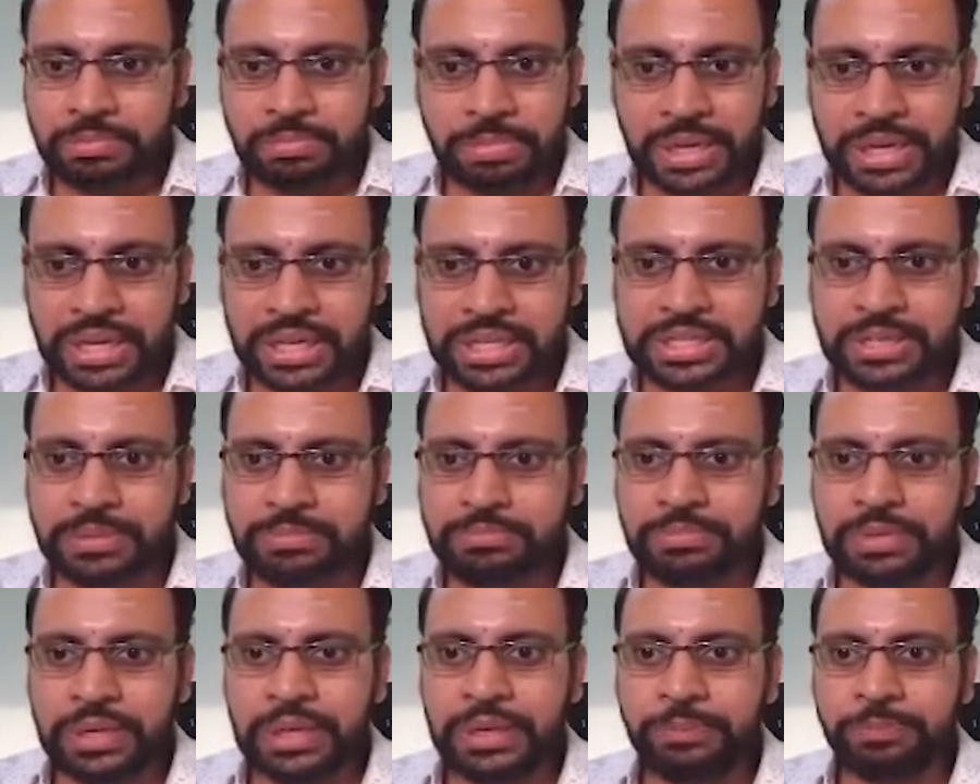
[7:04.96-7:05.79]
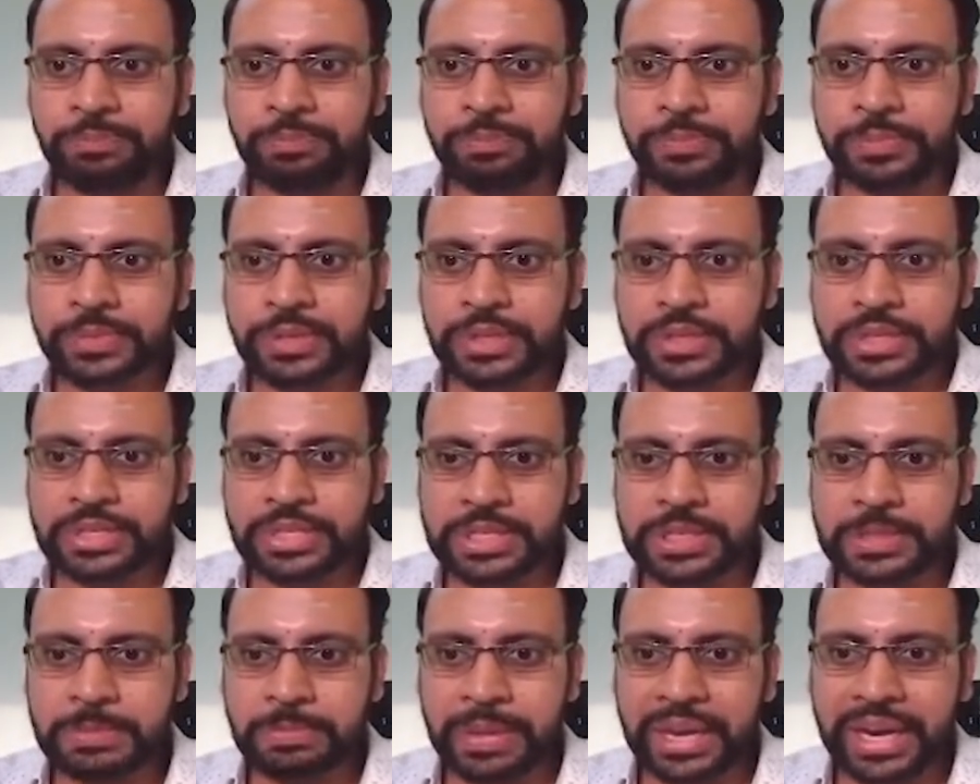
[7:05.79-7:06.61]
pretty simple.
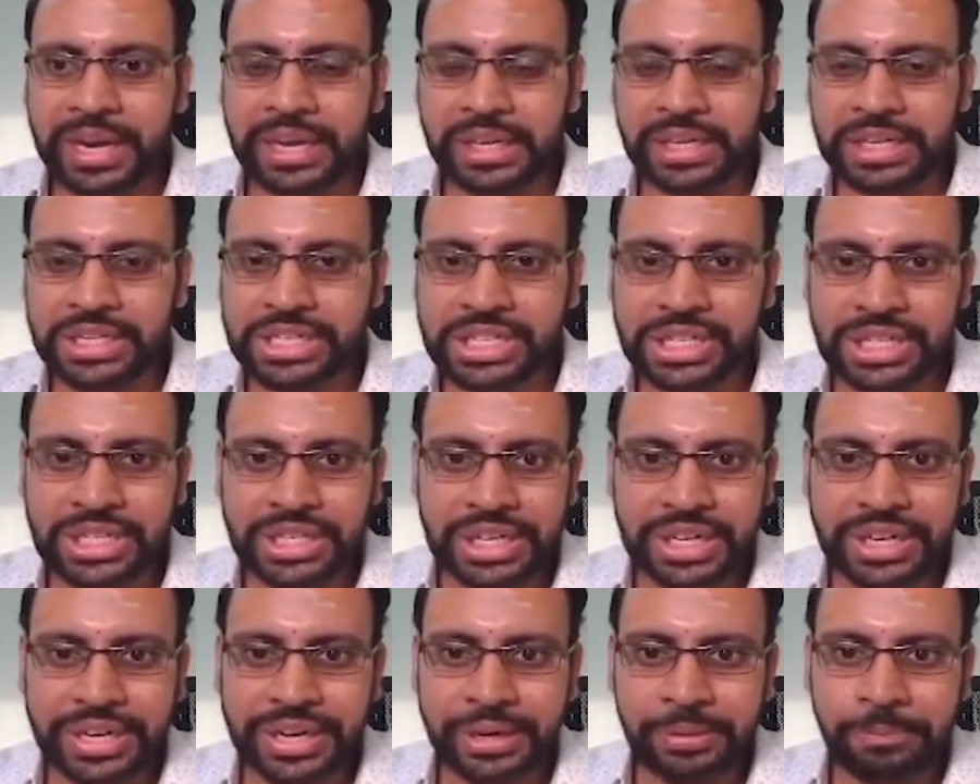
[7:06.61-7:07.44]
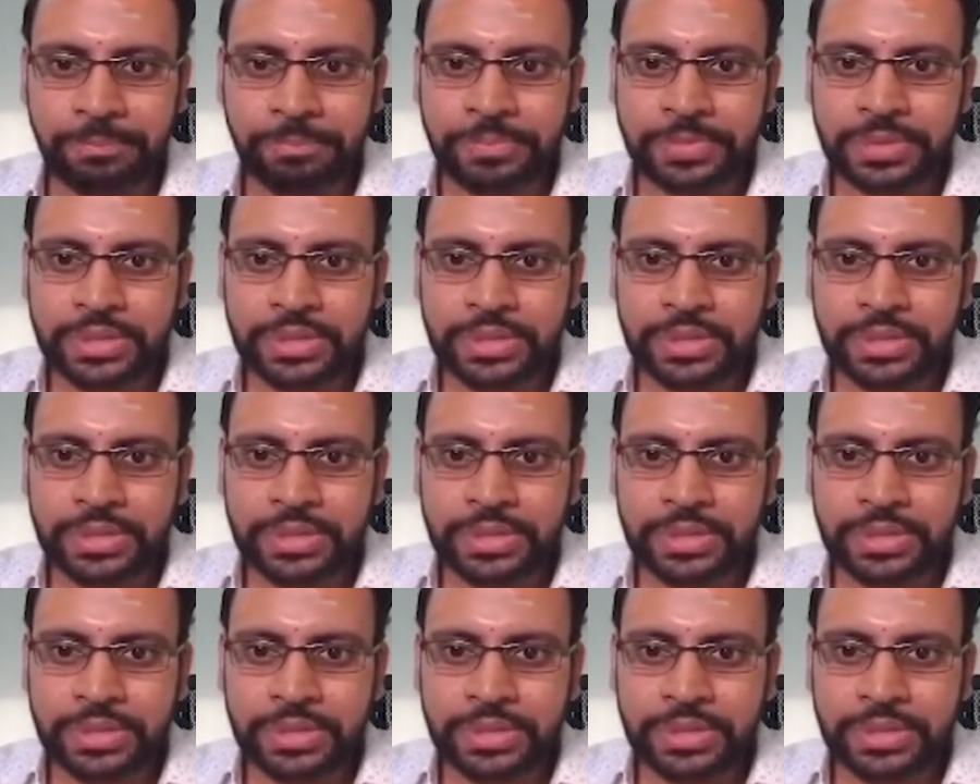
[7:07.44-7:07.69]
Just pay attention here.